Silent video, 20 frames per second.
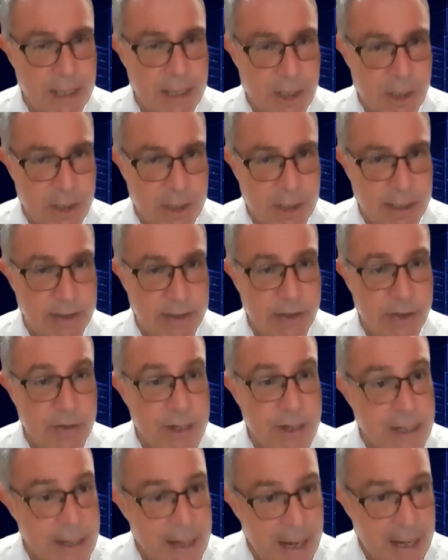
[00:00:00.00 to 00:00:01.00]
reduction
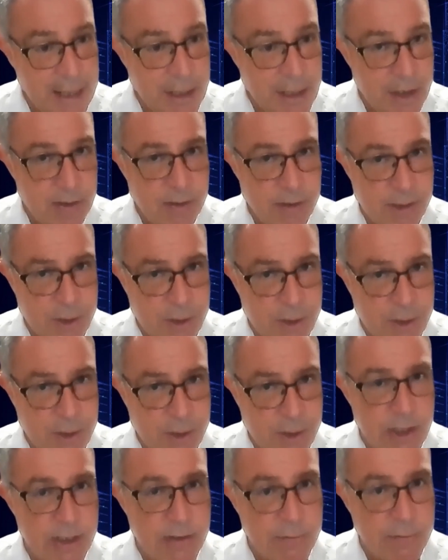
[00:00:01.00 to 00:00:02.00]
into their national
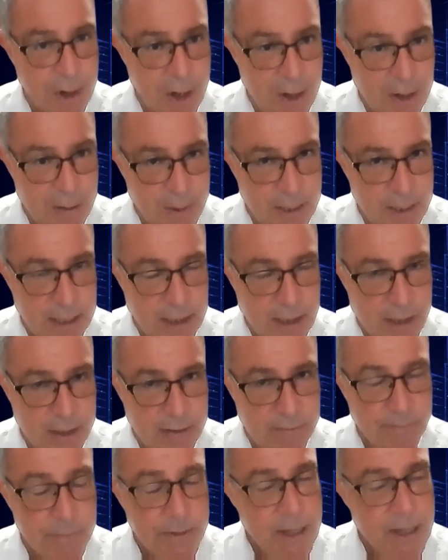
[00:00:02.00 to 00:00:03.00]
strategy of harm
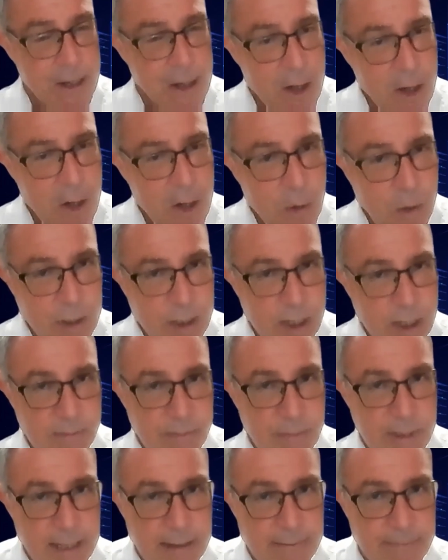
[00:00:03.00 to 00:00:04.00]
reduction. What do
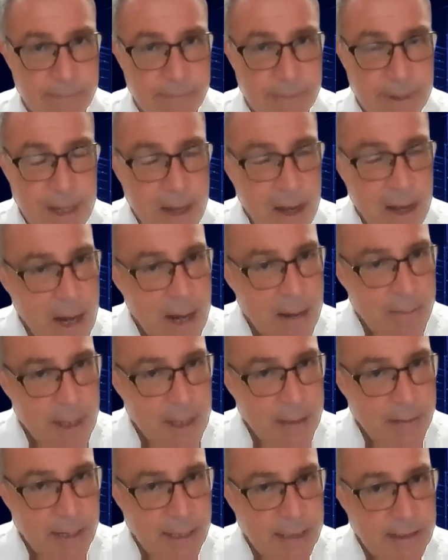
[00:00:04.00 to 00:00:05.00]
I mean? I
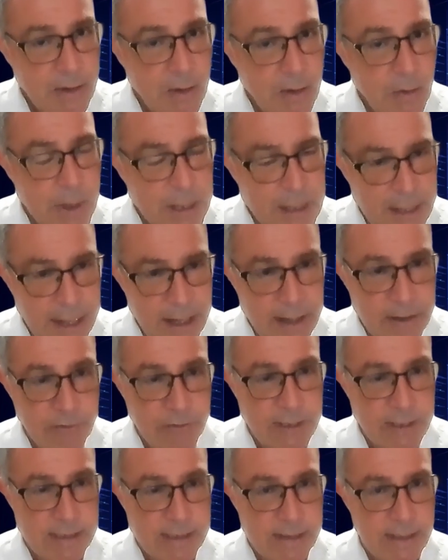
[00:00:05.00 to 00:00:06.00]
mean that when they
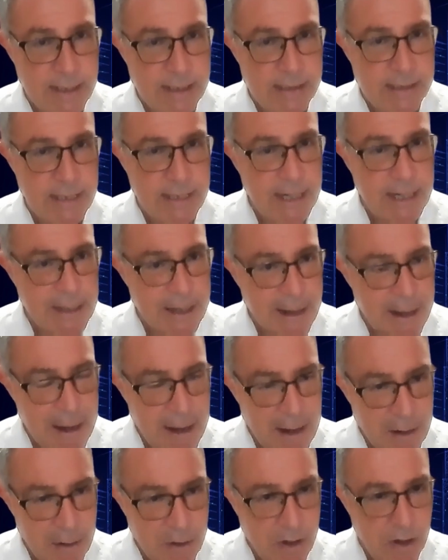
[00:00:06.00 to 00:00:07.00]
address things like
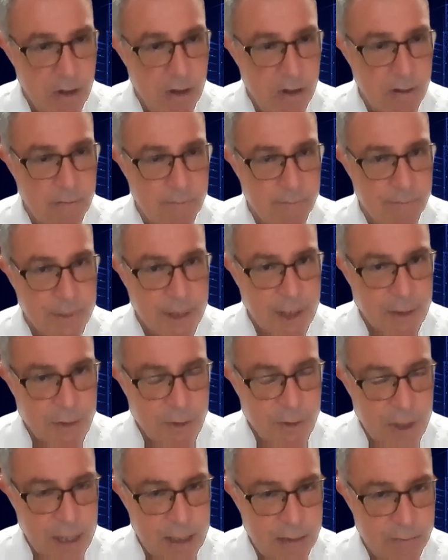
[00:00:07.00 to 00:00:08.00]
alcohol,
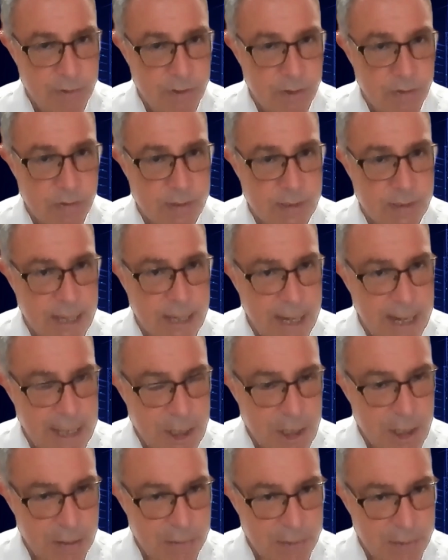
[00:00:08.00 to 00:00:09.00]
drug abuse,
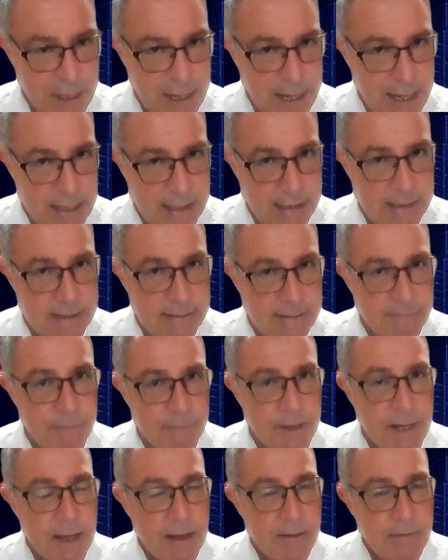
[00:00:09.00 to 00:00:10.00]
HIV/AIDS,
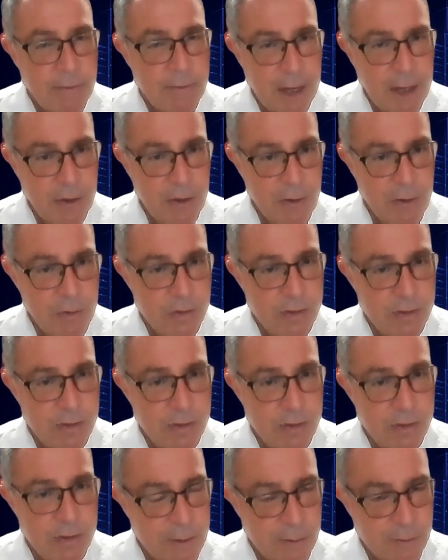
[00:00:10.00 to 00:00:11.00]
they
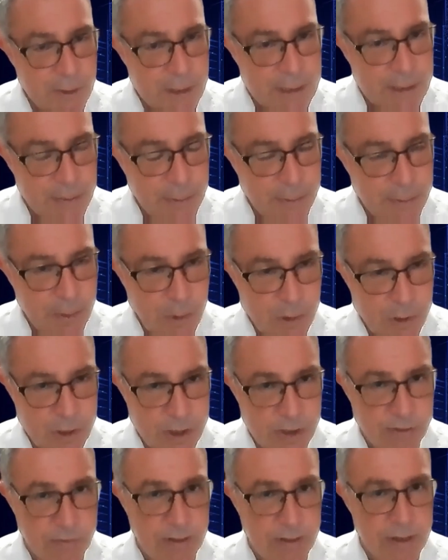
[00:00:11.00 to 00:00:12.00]
use risk
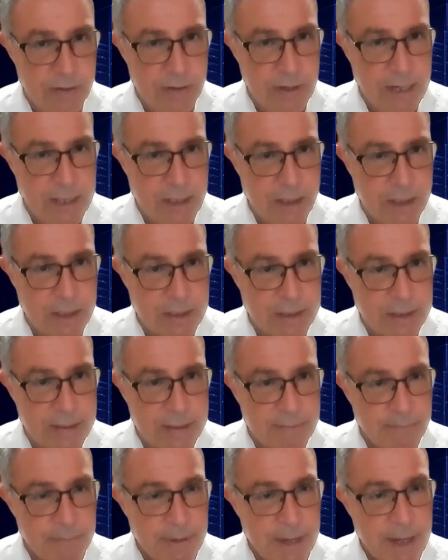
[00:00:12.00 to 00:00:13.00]
proportionate
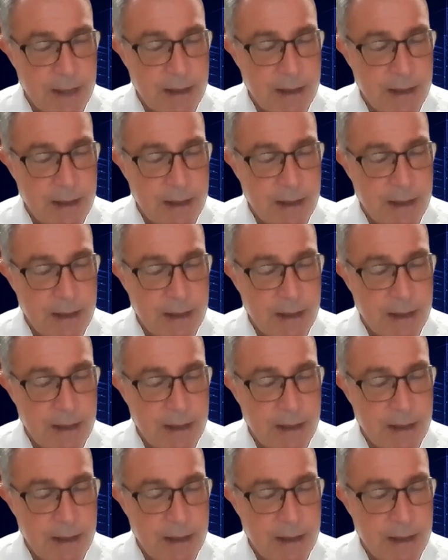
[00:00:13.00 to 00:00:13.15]
regulations.